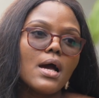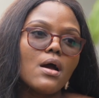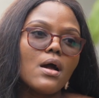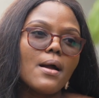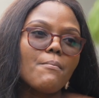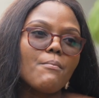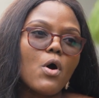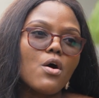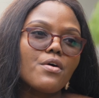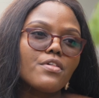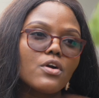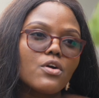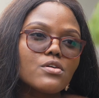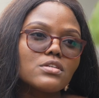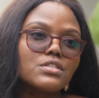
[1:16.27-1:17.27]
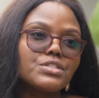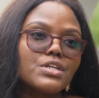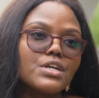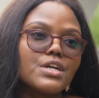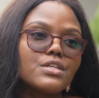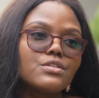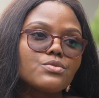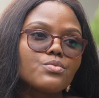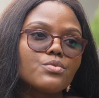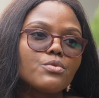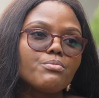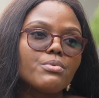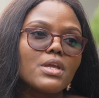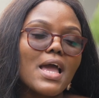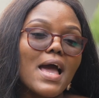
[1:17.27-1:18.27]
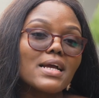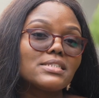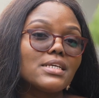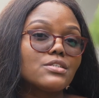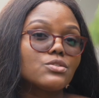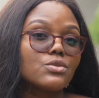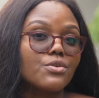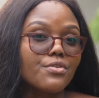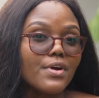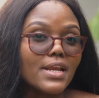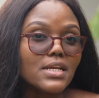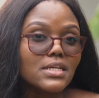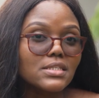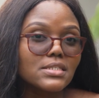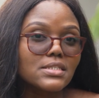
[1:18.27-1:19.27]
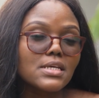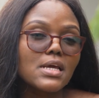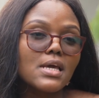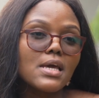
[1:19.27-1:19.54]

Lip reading: Other concerns will be access to credits.